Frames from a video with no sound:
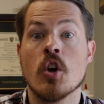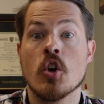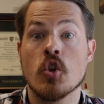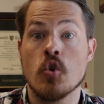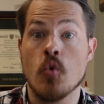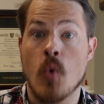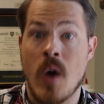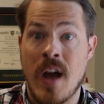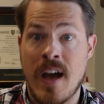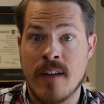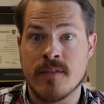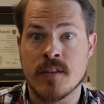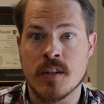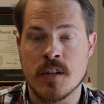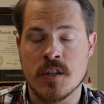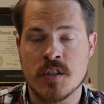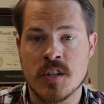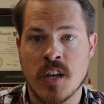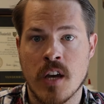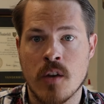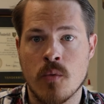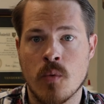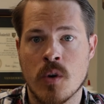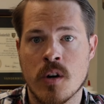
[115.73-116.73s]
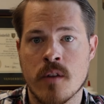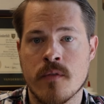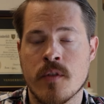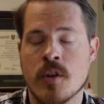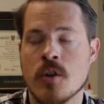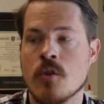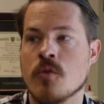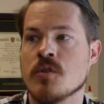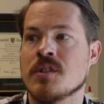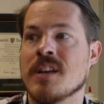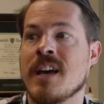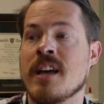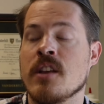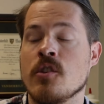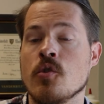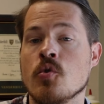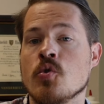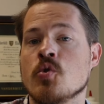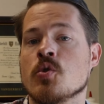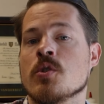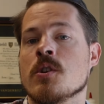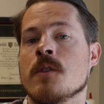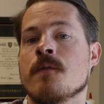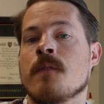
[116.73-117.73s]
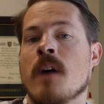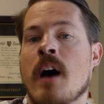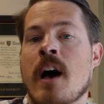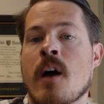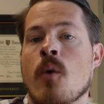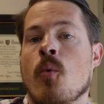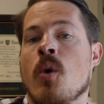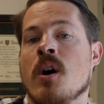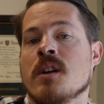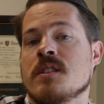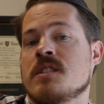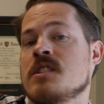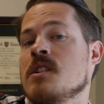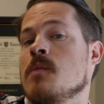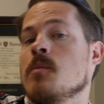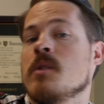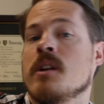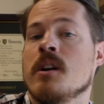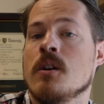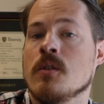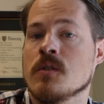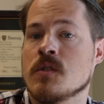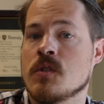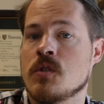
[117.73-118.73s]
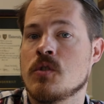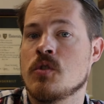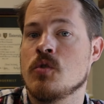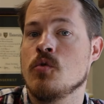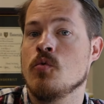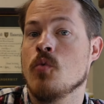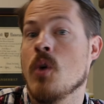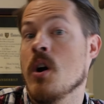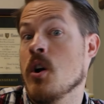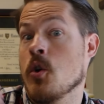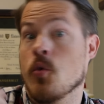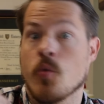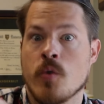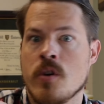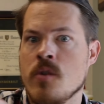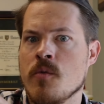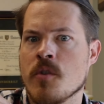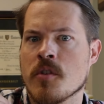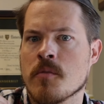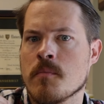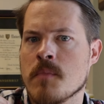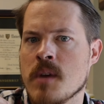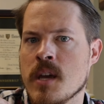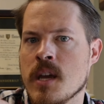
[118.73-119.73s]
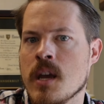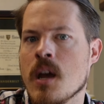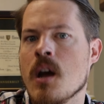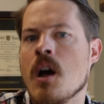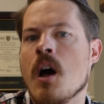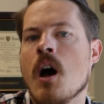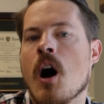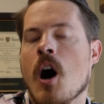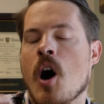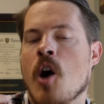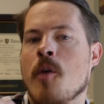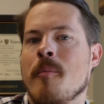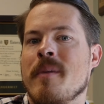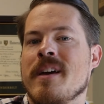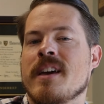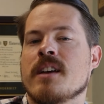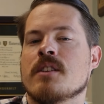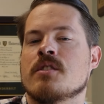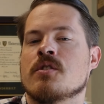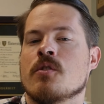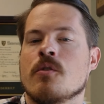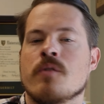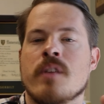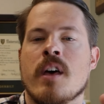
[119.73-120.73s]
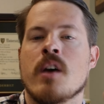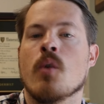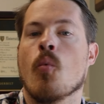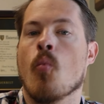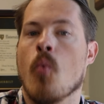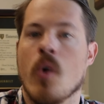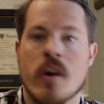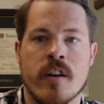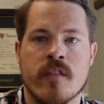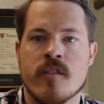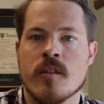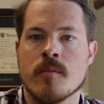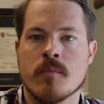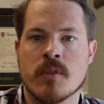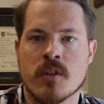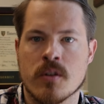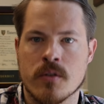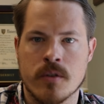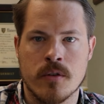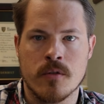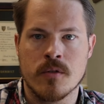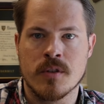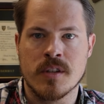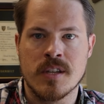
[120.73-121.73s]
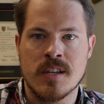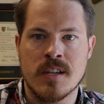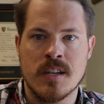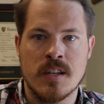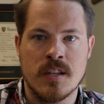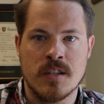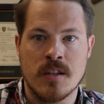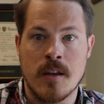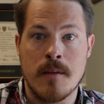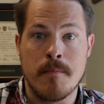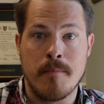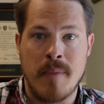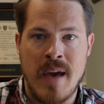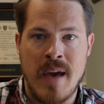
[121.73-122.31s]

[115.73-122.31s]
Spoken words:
You have to decide one of those, and usually if I want someone else to agree with me, I'll make it so that one of them clearly is a